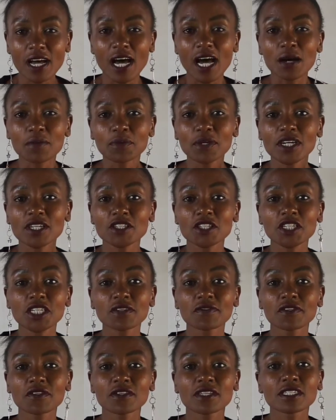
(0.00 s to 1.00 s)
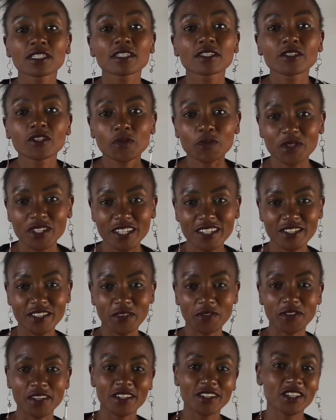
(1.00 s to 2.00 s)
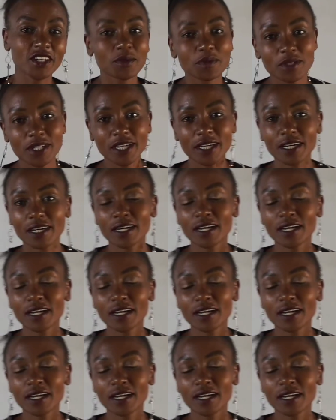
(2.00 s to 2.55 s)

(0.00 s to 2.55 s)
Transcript: I'm going to give you the synopsis of the chapter.